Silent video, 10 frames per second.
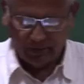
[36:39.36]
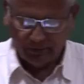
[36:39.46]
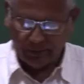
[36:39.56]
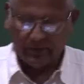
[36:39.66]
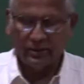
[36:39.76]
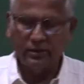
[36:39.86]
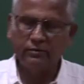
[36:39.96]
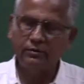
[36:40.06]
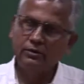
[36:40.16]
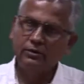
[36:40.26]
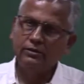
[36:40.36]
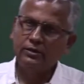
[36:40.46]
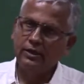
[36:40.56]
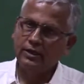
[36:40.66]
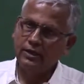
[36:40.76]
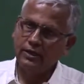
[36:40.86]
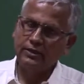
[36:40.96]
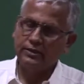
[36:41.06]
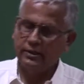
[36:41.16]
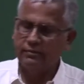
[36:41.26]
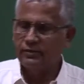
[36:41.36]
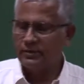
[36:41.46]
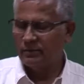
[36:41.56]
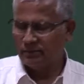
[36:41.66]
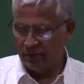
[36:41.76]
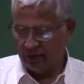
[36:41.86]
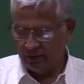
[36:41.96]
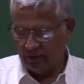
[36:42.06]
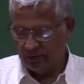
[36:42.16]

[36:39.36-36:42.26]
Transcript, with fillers: the pressure in each and every drafting